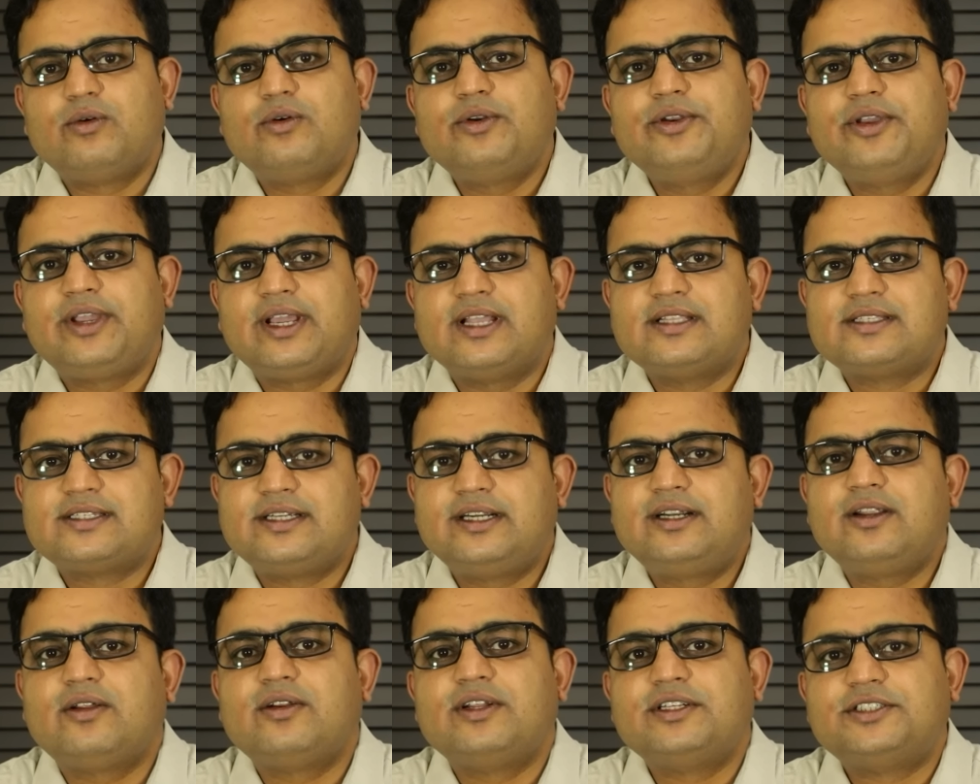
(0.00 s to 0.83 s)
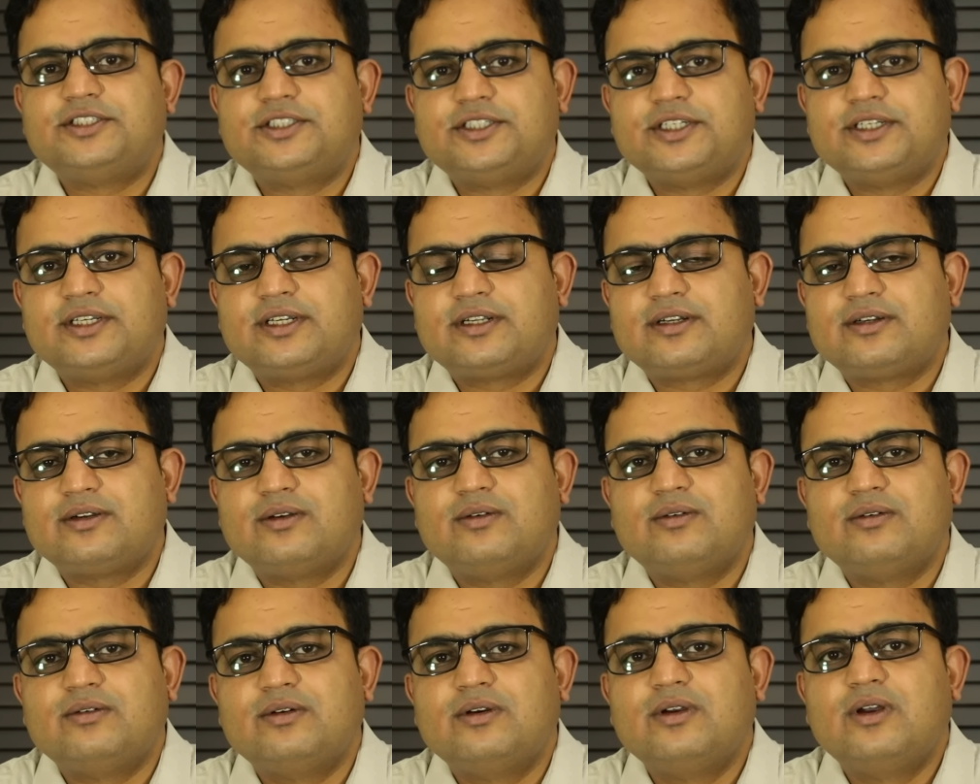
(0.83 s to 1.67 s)
own you can sit on a chair,
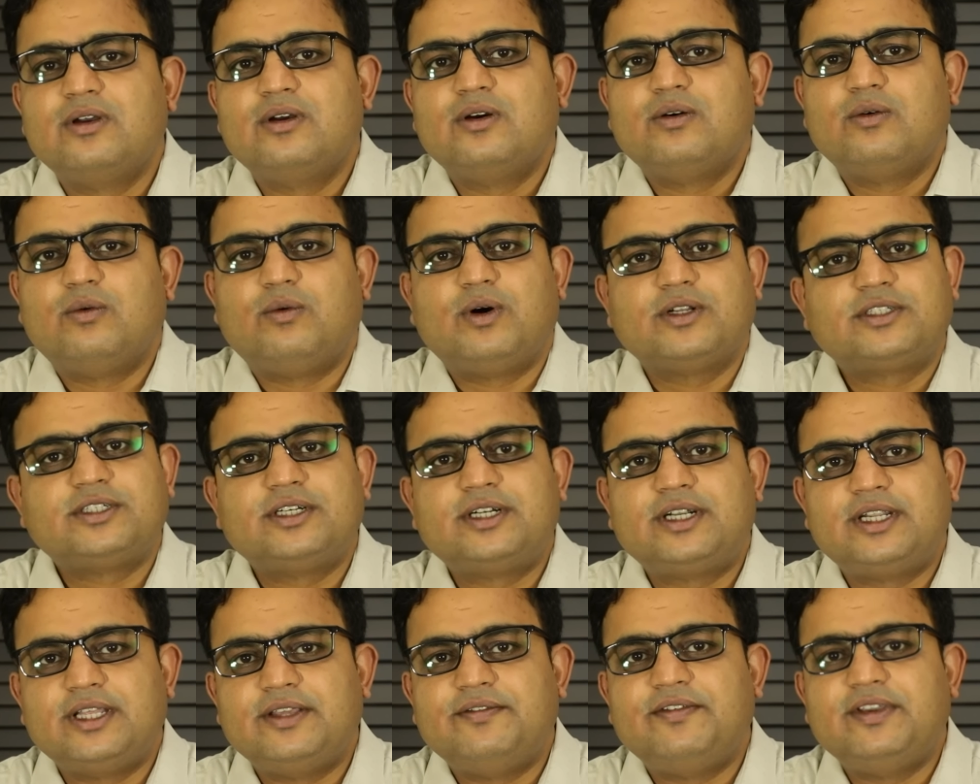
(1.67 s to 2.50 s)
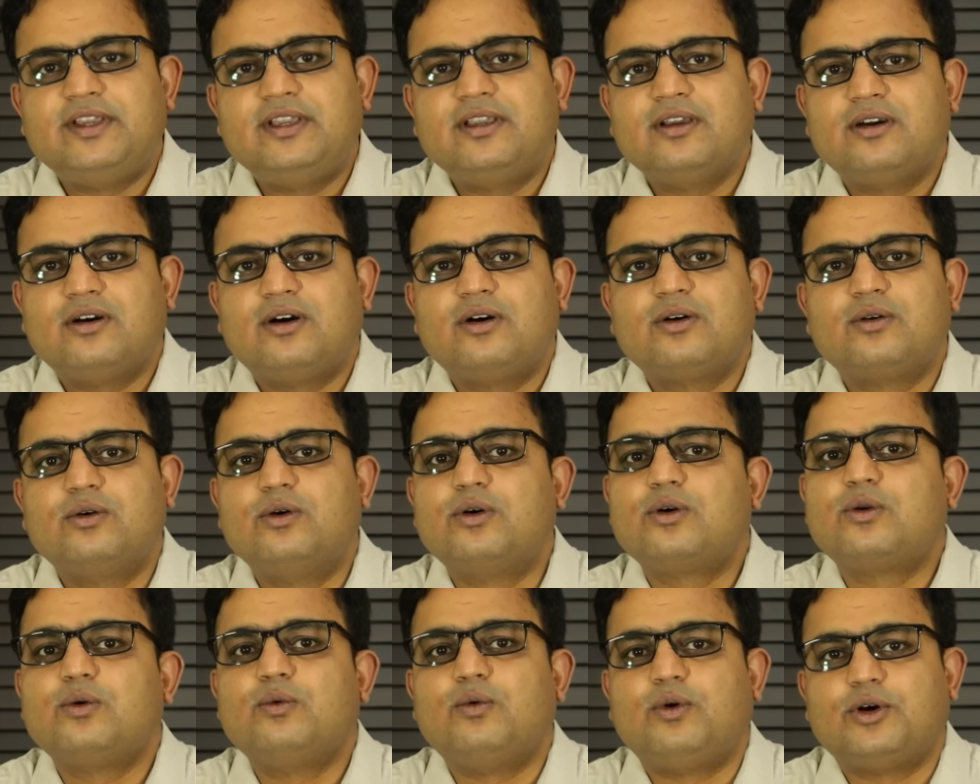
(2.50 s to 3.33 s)
watch a TV or
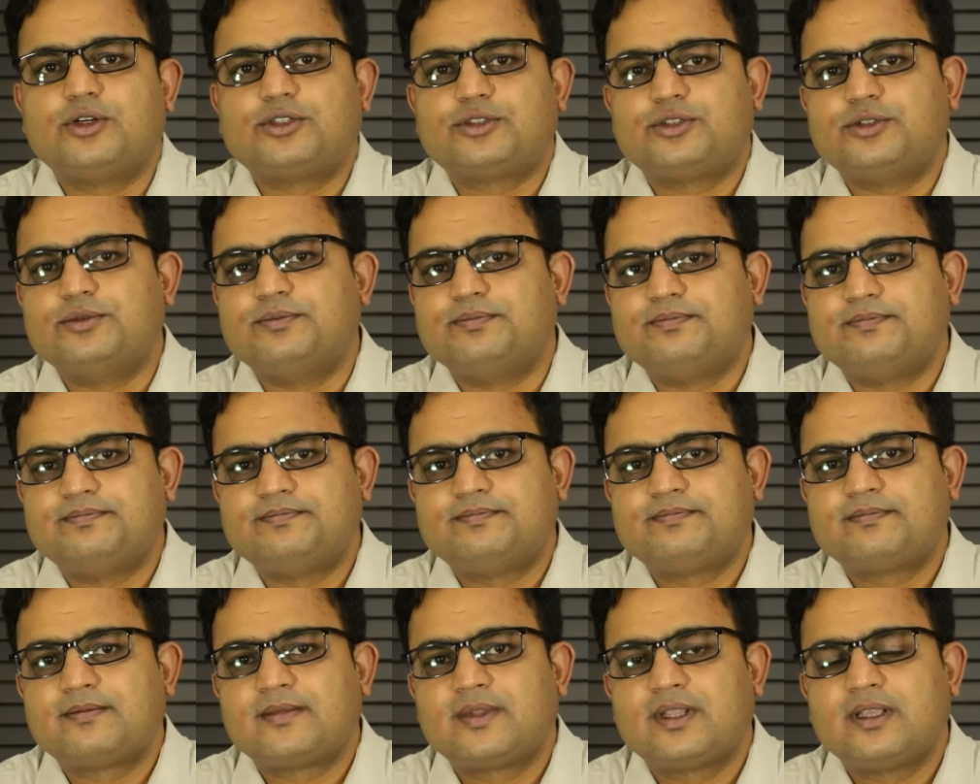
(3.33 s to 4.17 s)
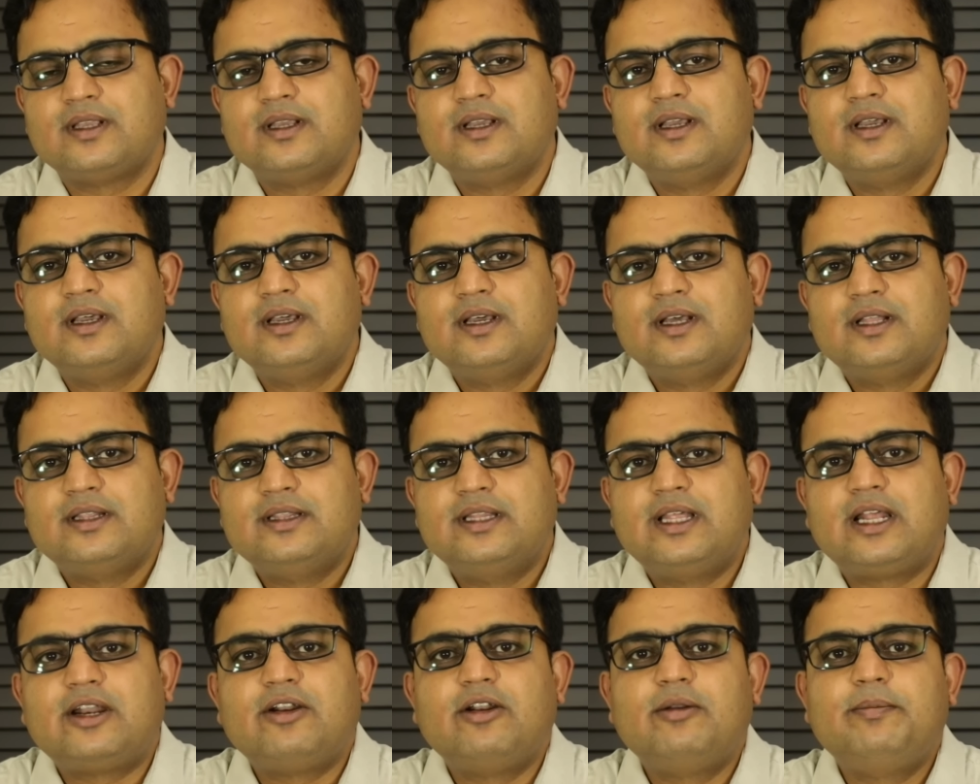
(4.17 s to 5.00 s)
go to washroom.
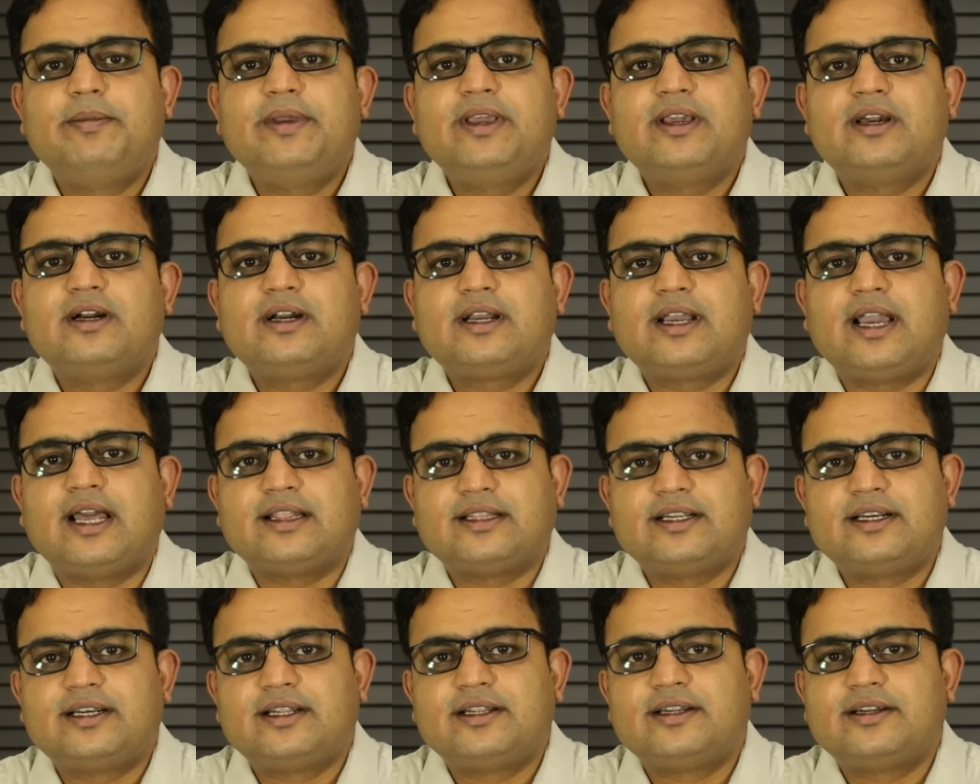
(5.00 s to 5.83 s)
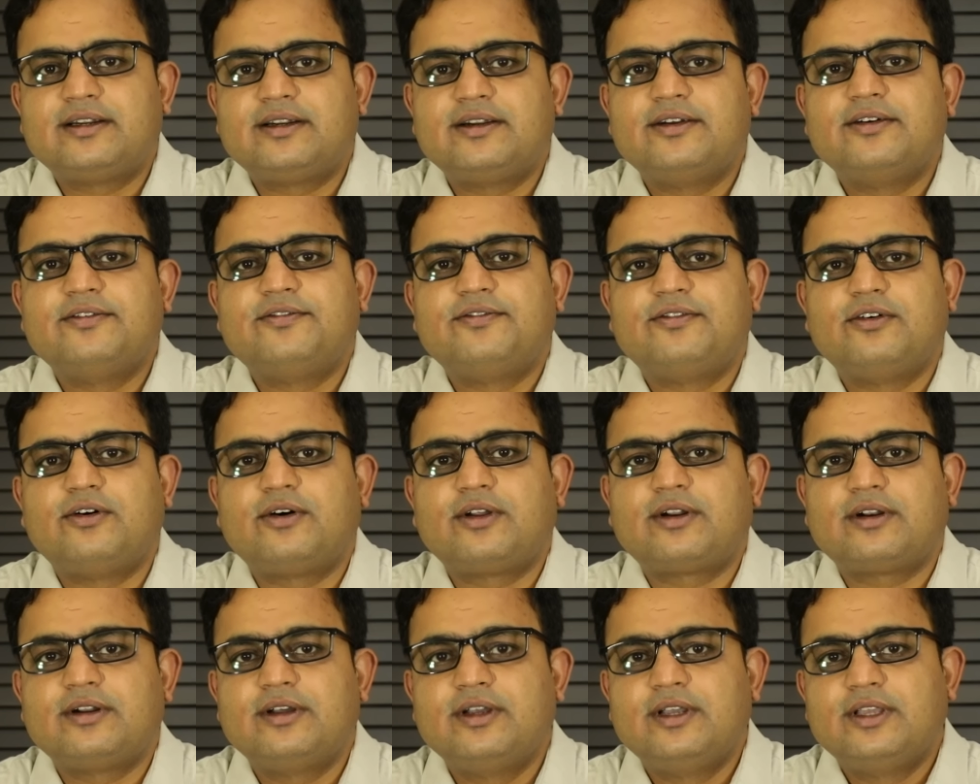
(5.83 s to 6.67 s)
There will be a catheter
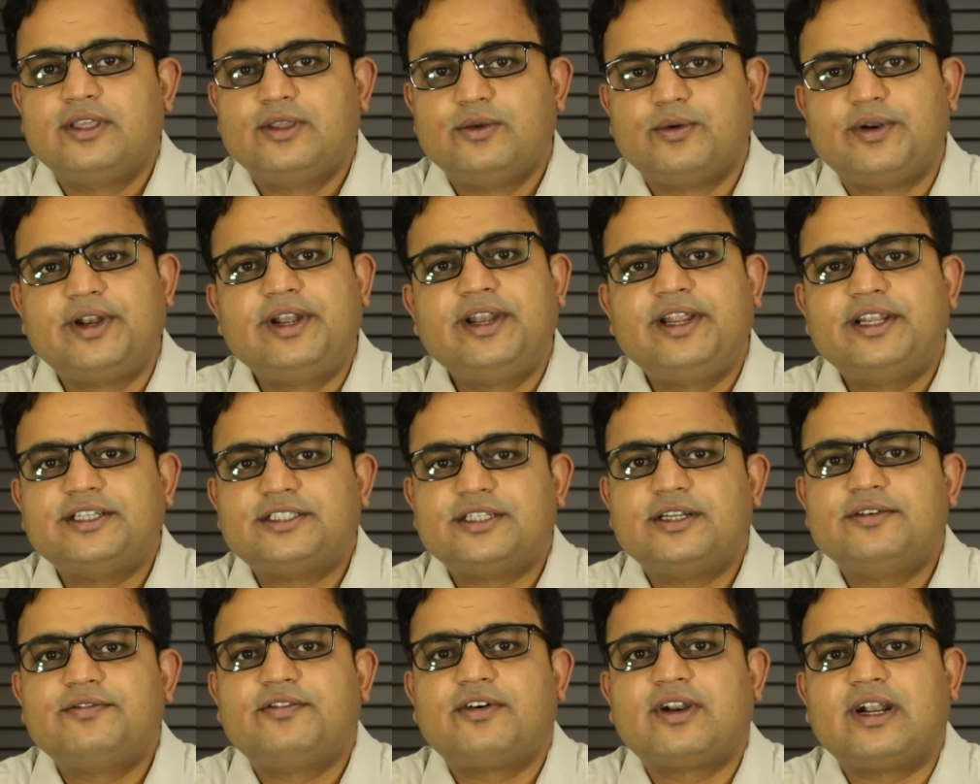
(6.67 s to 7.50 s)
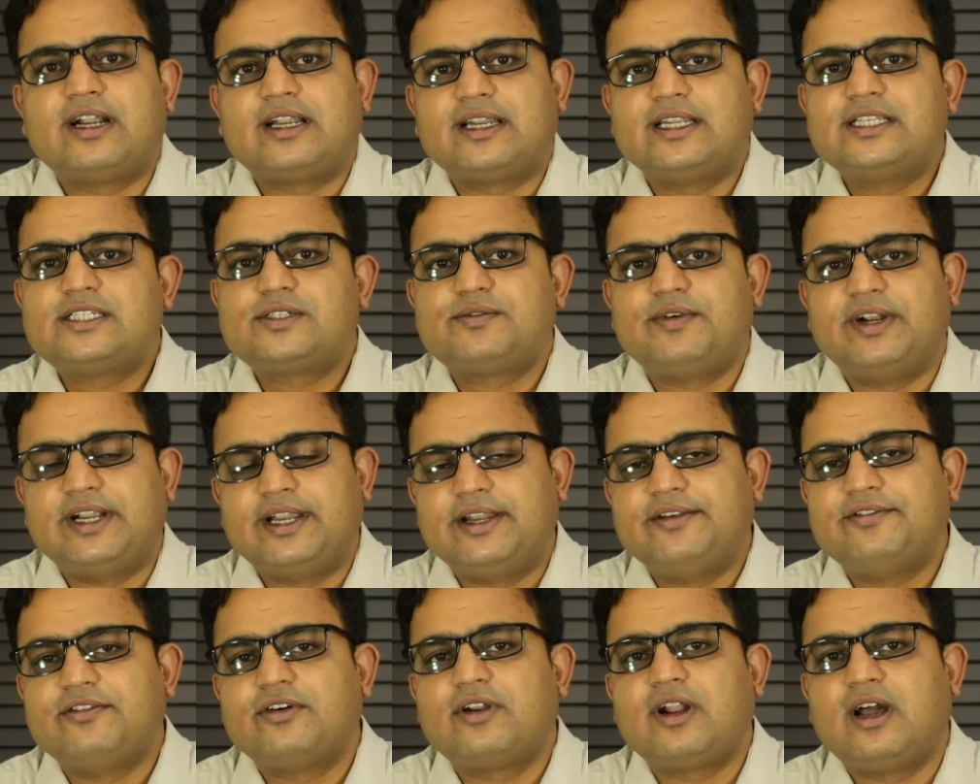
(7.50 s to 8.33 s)
for urination for at least
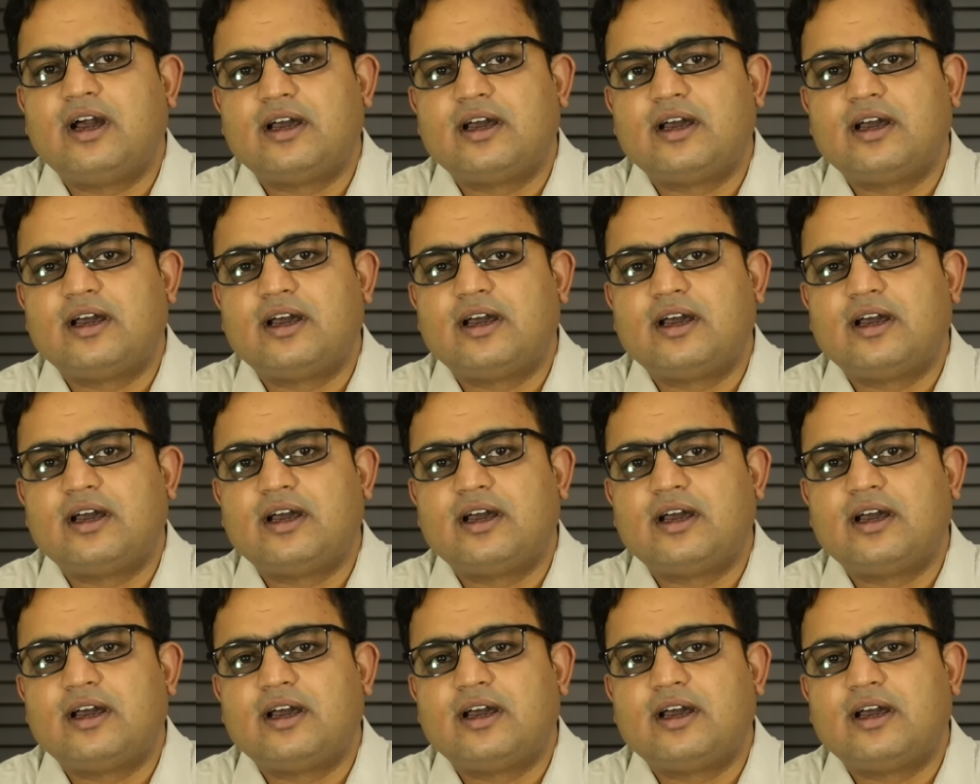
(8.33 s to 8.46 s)
24